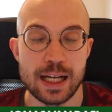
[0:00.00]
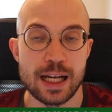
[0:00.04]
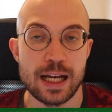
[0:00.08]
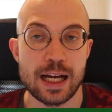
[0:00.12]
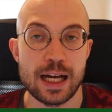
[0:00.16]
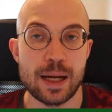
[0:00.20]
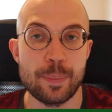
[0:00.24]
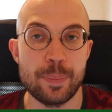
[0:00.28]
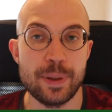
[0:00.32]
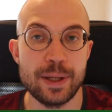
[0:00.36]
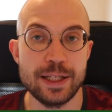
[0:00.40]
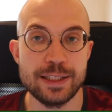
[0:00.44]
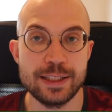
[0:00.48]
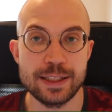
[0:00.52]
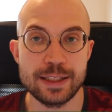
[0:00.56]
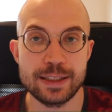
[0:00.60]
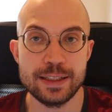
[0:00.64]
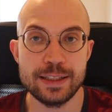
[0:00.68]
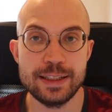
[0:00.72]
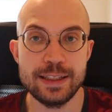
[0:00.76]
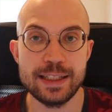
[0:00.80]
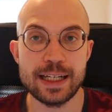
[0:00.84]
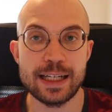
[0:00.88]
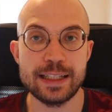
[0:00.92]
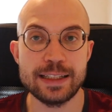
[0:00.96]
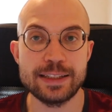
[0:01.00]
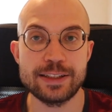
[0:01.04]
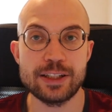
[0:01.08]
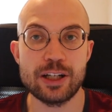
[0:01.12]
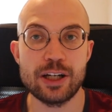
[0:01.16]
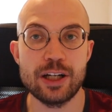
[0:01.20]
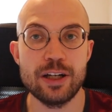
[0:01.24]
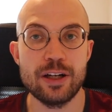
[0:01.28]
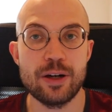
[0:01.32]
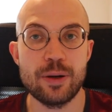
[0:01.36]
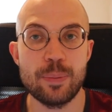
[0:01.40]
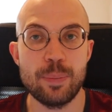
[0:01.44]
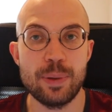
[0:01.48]
And basically the
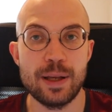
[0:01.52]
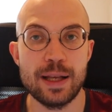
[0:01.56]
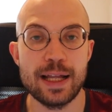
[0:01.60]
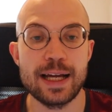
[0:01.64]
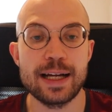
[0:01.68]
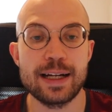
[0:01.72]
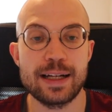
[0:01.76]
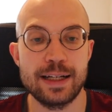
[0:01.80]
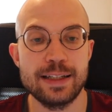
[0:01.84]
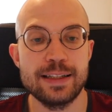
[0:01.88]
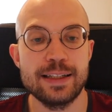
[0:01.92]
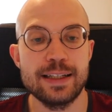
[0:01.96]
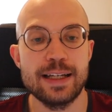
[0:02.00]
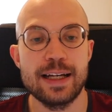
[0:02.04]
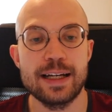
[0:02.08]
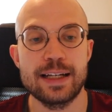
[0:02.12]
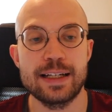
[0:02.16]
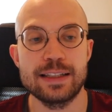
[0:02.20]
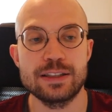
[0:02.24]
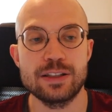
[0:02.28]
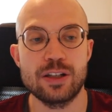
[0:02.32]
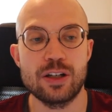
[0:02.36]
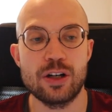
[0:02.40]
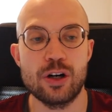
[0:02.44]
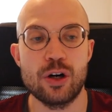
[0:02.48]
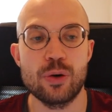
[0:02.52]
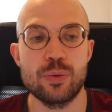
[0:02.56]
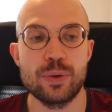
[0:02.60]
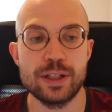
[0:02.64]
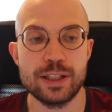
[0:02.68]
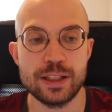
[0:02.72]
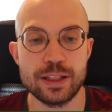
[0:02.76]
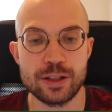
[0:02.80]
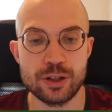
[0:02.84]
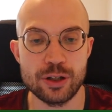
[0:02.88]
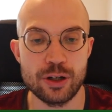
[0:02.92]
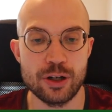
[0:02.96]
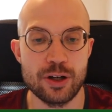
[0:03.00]
entire black attack is
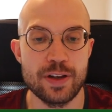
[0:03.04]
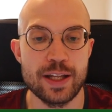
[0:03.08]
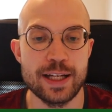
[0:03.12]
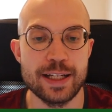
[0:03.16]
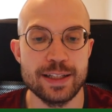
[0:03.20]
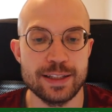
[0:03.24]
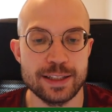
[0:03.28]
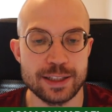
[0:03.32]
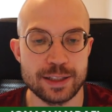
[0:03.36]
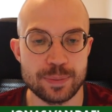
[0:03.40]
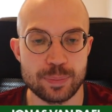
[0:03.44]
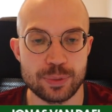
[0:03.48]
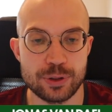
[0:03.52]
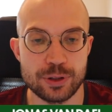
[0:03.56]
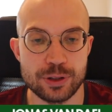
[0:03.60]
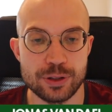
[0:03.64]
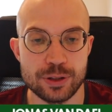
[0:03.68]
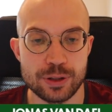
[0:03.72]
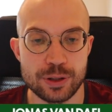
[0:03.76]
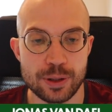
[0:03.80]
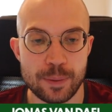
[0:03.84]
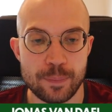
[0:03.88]
already gone at this point.